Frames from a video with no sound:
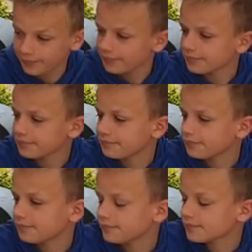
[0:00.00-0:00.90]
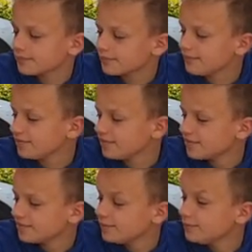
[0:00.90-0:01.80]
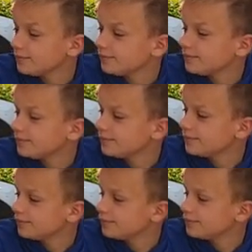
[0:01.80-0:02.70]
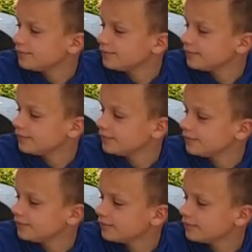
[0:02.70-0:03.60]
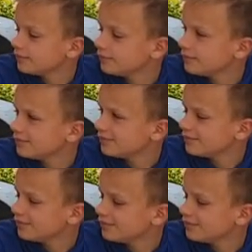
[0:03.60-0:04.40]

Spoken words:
Nobody speaks.